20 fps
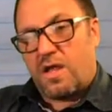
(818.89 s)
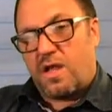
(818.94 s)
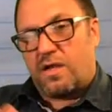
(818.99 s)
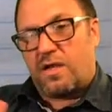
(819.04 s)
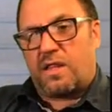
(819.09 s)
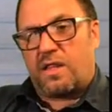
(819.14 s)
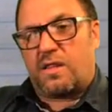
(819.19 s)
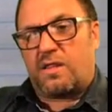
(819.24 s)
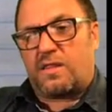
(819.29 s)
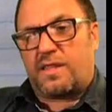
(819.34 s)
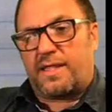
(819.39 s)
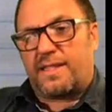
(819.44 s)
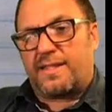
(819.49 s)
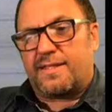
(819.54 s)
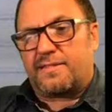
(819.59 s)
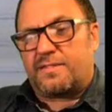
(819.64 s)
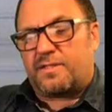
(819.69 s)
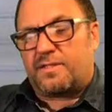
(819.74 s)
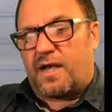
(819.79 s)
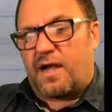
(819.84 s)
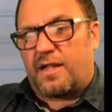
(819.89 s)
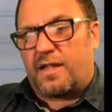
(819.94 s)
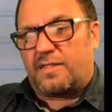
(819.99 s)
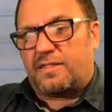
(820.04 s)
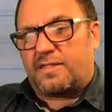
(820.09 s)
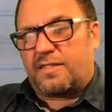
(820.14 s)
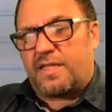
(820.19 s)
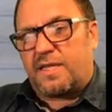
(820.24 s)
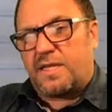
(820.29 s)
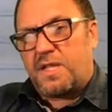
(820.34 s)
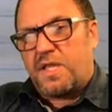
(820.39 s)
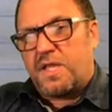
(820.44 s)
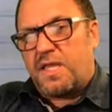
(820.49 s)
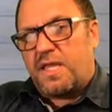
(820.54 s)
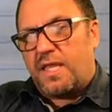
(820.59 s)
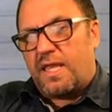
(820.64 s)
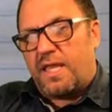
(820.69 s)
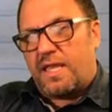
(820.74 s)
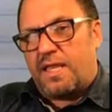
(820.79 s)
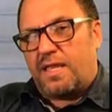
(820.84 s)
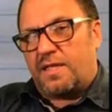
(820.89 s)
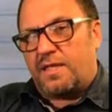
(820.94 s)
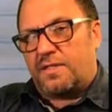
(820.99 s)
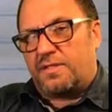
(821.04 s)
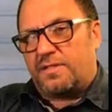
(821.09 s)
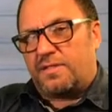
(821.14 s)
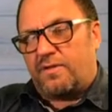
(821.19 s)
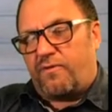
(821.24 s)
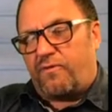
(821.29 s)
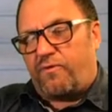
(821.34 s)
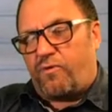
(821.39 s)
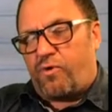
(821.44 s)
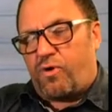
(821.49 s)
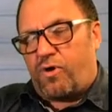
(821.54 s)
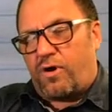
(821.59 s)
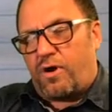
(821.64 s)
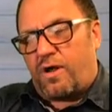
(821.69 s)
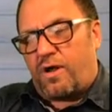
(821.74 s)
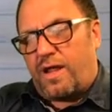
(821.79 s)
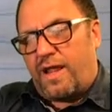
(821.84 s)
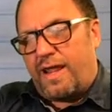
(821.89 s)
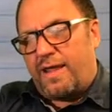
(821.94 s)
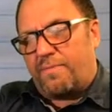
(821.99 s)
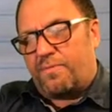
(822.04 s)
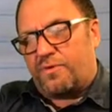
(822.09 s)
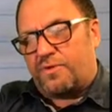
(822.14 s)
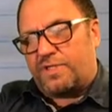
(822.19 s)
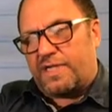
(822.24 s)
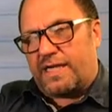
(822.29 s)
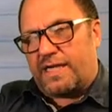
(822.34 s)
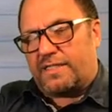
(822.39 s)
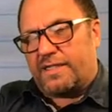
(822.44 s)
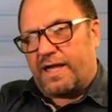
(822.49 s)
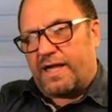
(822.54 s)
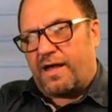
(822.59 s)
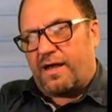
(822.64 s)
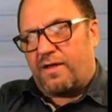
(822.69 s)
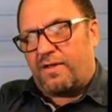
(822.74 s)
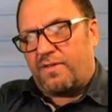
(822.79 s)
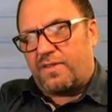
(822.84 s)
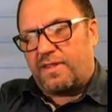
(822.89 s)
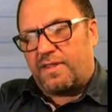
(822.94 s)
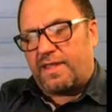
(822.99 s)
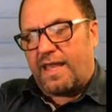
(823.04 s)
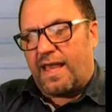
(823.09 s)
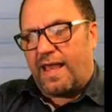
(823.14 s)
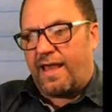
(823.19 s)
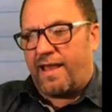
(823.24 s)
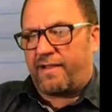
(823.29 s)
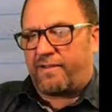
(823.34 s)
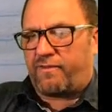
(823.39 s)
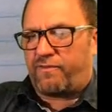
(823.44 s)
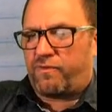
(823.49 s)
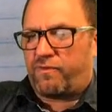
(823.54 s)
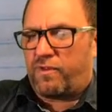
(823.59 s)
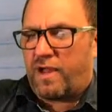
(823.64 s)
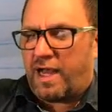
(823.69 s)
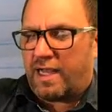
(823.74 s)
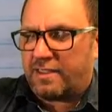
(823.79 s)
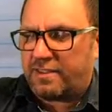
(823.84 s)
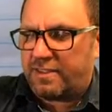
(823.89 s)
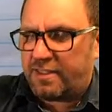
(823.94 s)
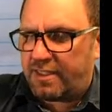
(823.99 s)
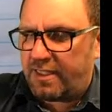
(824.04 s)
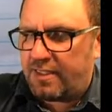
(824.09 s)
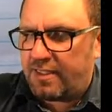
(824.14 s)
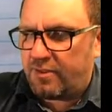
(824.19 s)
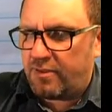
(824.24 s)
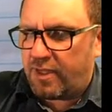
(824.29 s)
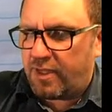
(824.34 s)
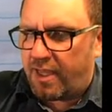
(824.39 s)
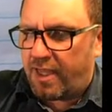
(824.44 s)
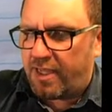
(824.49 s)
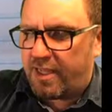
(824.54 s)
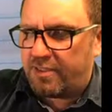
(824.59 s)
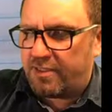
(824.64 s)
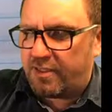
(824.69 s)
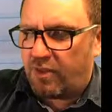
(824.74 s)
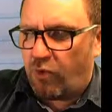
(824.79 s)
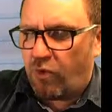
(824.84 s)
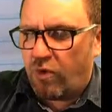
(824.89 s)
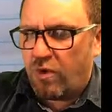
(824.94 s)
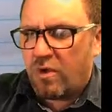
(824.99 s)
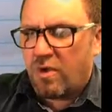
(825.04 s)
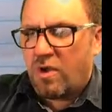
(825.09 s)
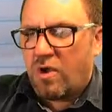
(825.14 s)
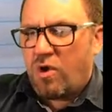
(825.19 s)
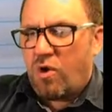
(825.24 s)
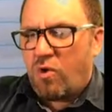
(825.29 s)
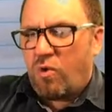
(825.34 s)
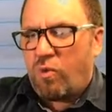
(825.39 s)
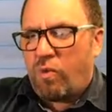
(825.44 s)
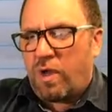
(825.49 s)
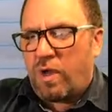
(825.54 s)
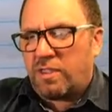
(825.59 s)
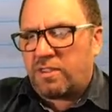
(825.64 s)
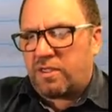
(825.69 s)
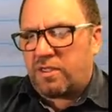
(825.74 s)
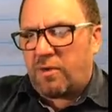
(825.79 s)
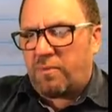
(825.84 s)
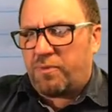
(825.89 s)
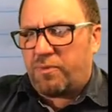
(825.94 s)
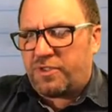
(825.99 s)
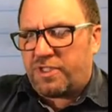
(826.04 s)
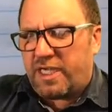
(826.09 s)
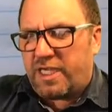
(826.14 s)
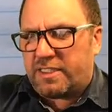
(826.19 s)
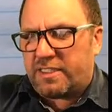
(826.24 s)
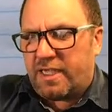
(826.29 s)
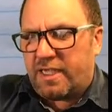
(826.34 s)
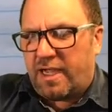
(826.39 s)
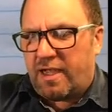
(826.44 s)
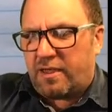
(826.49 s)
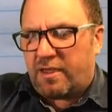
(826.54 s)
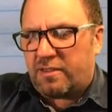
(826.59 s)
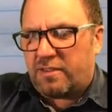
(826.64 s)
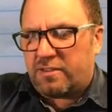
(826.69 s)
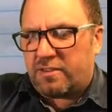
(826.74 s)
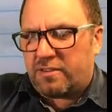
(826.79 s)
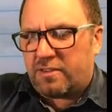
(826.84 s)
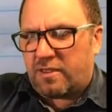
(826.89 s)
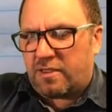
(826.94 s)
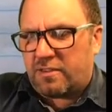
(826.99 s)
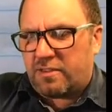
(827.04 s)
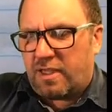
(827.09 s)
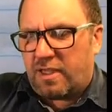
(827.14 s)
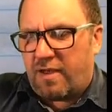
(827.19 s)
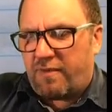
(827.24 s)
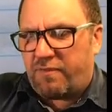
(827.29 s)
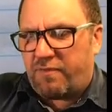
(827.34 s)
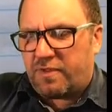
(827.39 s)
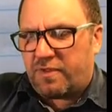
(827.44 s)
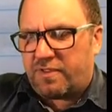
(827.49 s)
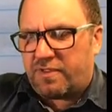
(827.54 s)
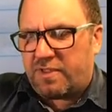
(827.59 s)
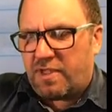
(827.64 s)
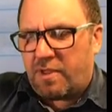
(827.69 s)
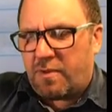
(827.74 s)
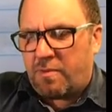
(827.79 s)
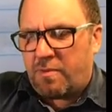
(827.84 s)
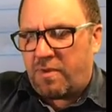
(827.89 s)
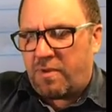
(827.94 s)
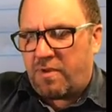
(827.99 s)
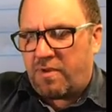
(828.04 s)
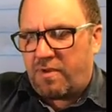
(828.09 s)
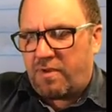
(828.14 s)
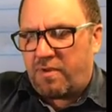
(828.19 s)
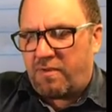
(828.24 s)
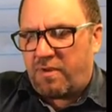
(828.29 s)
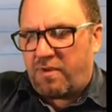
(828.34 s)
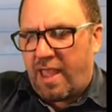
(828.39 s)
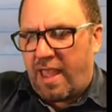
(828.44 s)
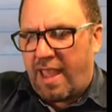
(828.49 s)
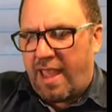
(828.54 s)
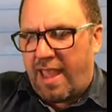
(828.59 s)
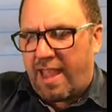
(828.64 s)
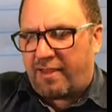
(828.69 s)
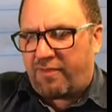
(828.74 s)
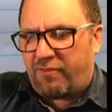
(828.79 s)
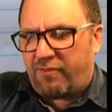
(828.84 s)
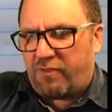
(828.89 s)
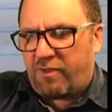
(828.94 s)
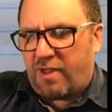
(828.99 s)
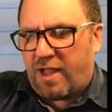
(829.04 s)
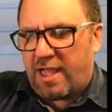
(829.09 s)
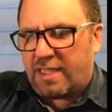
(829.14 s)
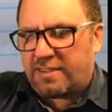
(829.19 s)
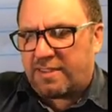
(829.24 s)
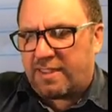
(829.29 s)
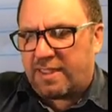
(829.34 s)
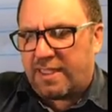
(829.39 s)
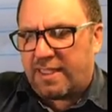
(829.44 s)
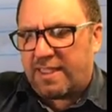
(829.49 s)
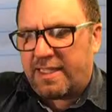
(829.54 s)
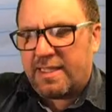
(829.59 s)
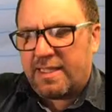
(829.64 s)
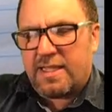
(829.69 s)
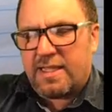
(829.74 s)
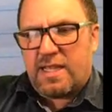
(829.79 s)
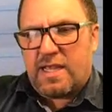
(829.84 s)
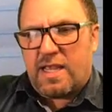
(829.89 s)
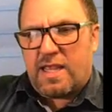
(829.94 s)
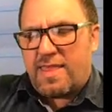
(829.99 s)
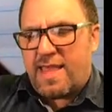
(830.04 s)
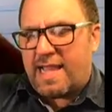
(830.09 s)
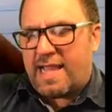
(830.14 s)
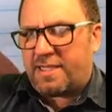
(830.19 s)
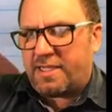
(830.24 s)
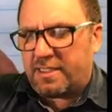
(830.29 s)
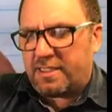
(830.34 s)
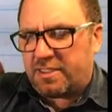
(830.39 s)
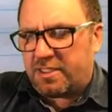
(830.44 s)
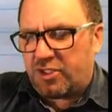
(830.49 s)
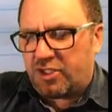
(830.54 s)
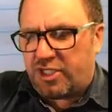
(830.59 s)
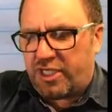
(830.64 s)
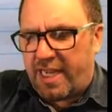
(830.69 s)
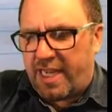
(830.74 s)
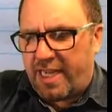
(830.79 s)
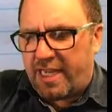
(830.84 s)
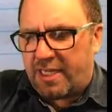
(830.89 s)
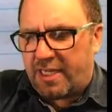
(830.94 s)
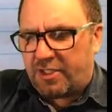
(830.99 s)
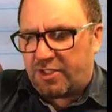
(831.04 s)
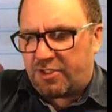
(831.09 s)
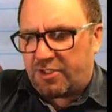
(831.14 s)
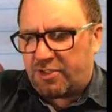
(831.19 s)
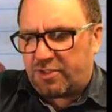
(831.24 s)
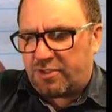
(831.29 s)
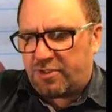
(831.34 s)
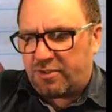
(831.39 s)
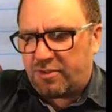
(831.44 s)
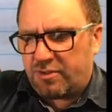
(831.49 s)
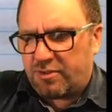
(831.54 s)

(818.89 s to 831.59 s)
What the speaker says: Another thing that's constant is for a projectile the x velocity. Okay, so once our projectile starts off with some x velocity, that doesn't change.